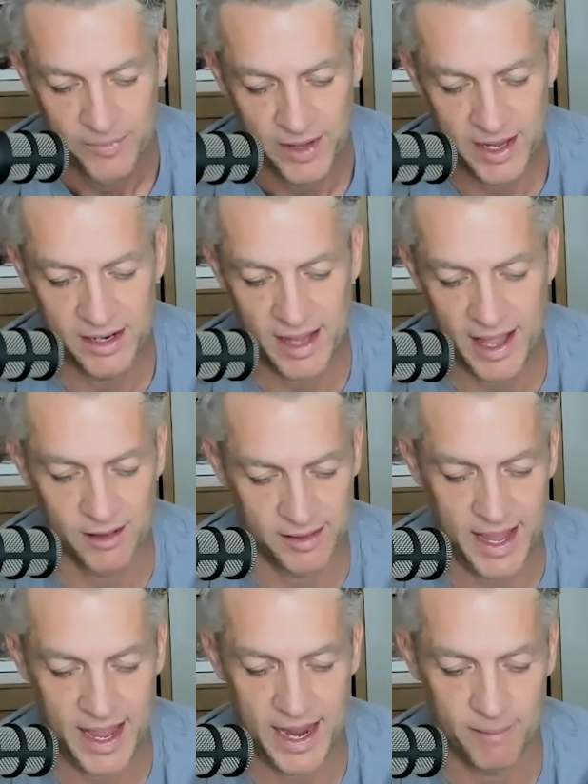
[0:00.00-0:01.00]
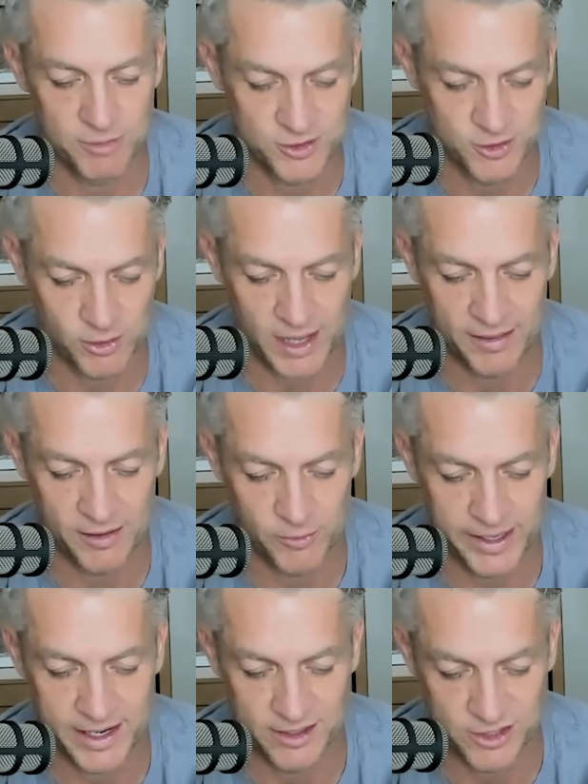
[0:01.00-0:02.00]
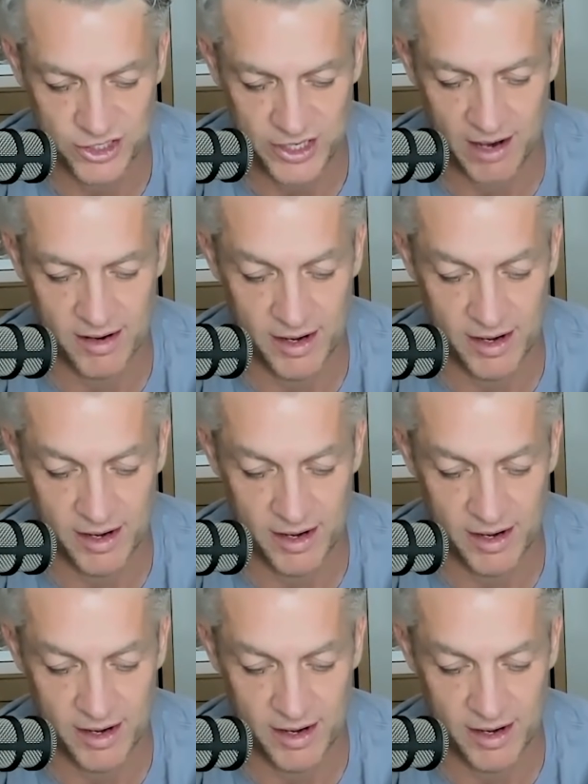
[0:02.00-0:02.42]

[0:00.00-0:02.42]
in LA. I'm so glad that we could share it.